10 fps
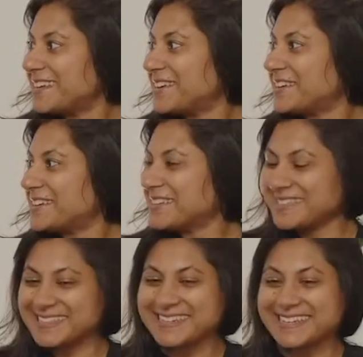
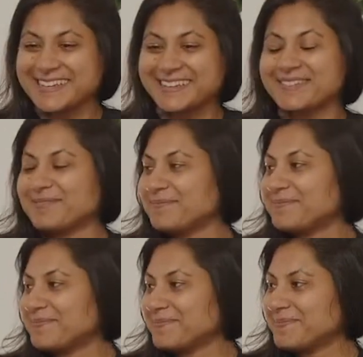
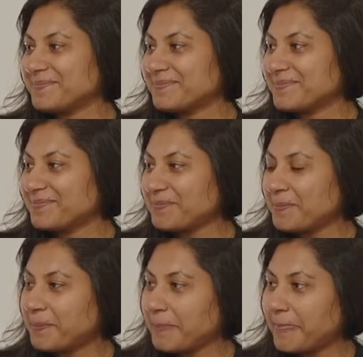
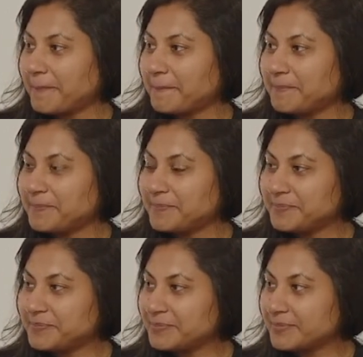
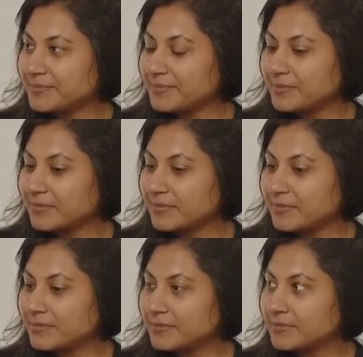
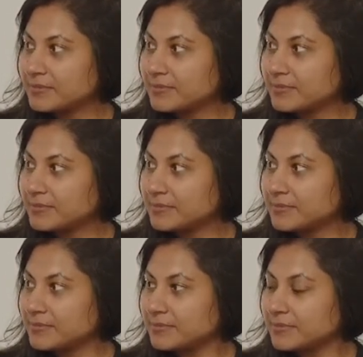
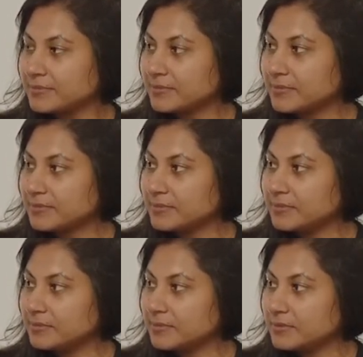
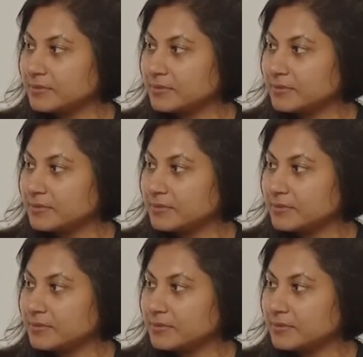The person shown says nothing.